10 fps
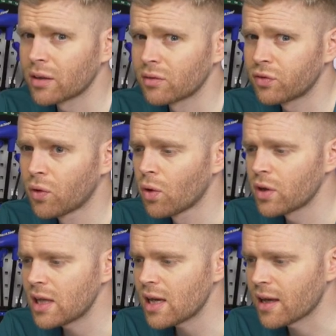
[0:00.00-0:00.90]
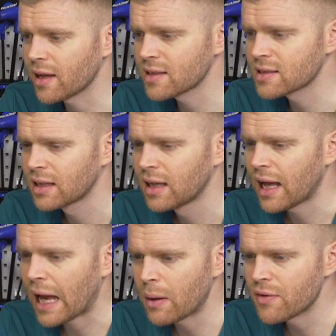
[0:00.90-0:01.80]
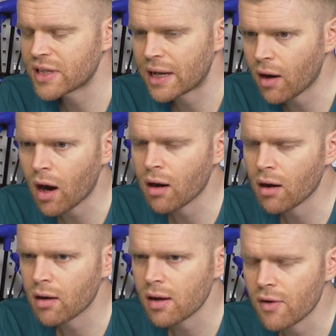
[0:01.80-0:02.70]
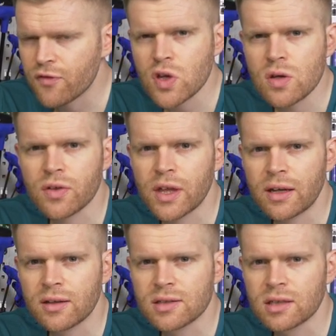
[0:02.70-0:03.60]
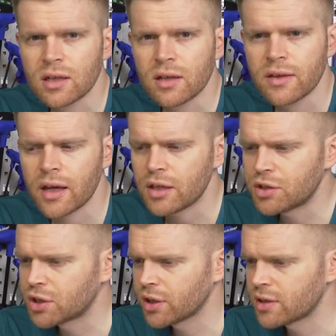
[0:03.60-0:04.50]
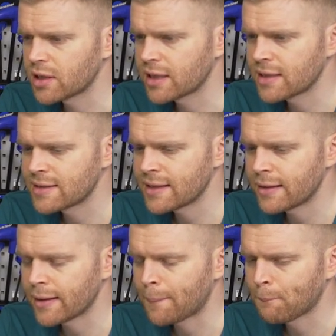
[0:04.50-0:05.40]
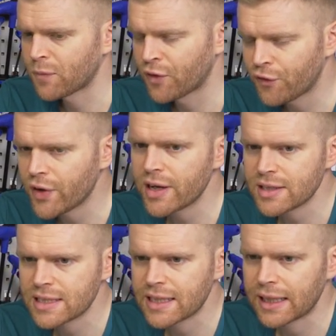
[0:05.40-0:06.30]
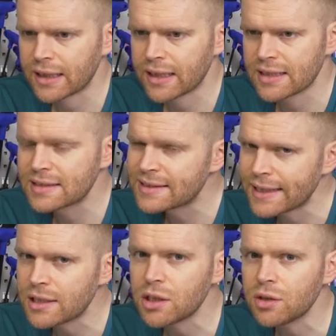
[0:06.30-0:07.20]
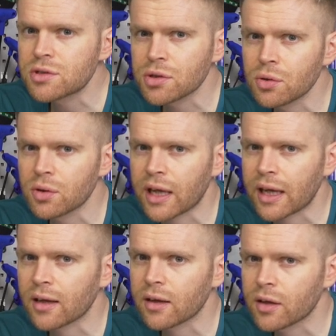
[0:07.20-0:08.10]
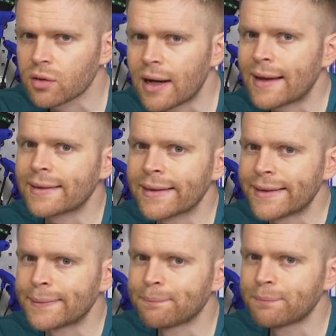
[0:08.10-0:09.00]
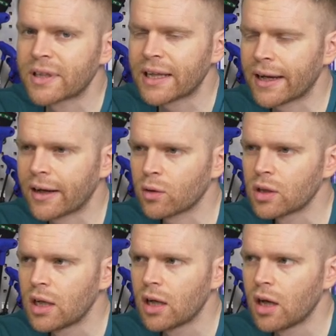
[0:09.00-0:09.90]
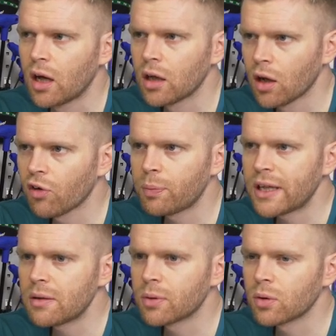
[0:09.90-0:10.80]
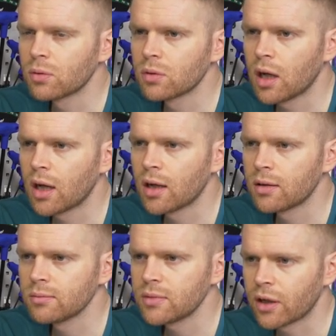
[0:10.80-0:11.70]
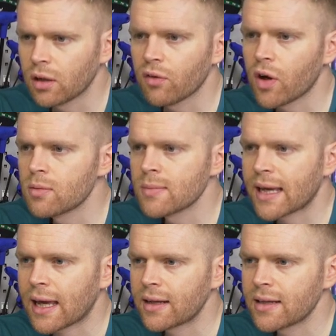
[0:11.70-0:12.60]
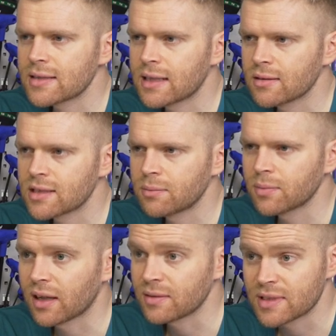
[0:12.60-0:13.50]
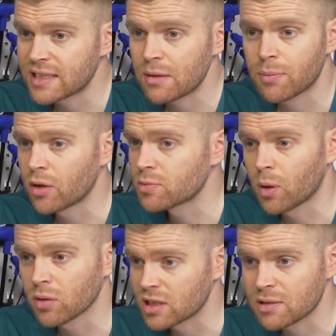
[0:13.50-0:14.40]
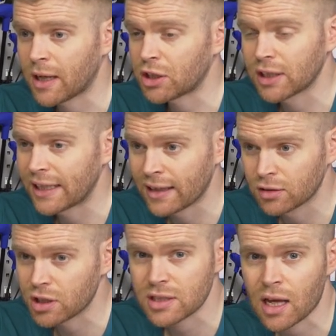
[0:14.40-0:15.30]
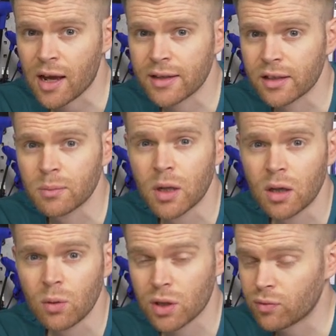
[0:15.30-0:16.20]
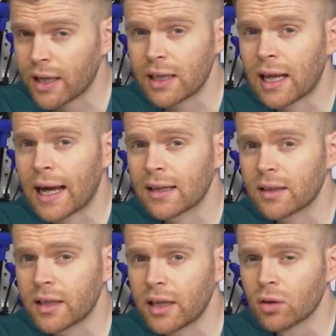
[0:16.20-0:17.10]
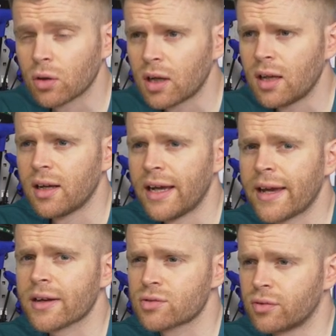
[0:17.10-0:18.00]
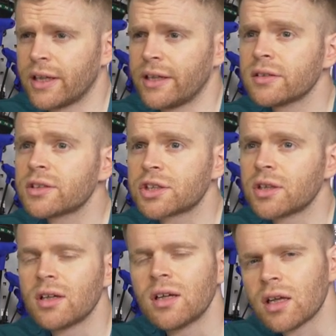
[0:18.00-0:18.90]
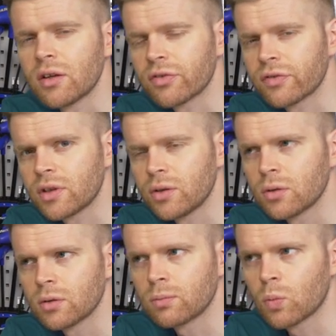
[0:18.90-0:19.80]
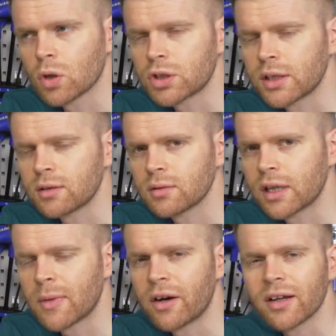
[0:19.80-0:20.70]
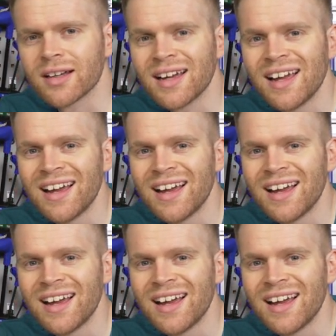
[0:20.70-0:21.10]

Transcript: than 4 years. However, there are a few things that you should consider. The first thing is, did you torque it correctly? Now, a lot of people, you know, a lot of home mechanics, they'll like seat post bolts especially, they'll just tighten them with a regular Allen key or hex wrench, if you're watching in America.